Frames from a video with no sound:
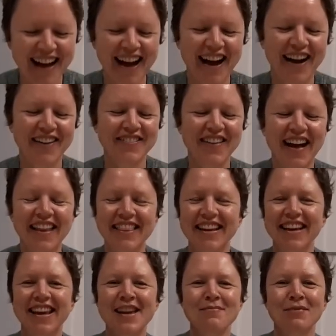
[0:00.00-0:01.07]
and
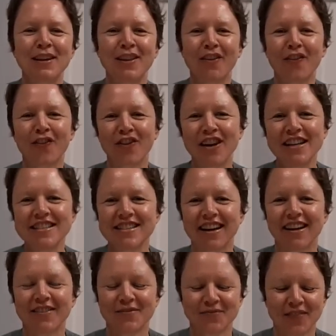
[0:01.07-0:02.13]
then keep it in the
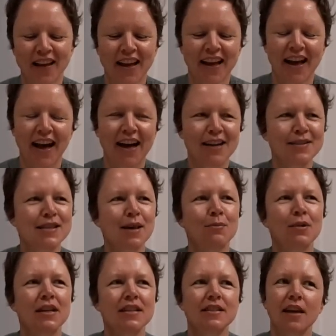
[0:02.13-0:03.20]
freezer.
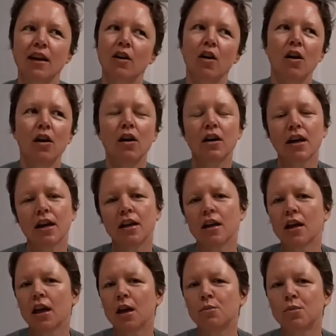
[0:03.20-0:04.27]
Somebody said, oh, can you
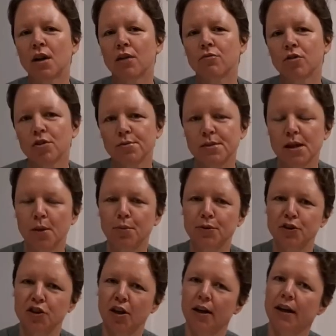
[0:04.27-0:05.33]
keep it at room
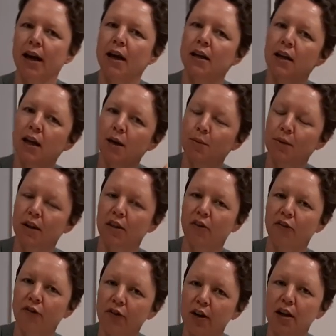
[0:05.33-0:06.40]
temperature? Can you keep it in the
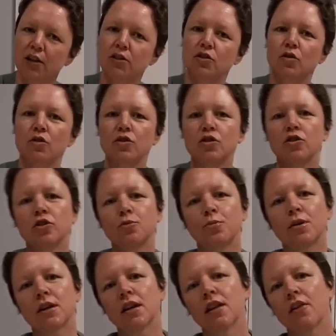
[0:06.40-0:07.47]
fridge, or should you
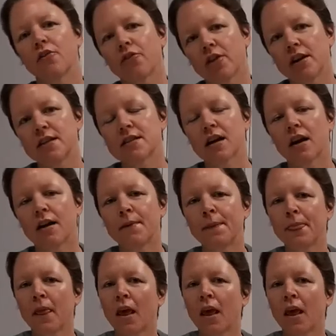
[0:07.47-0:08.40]
put it in the freezer?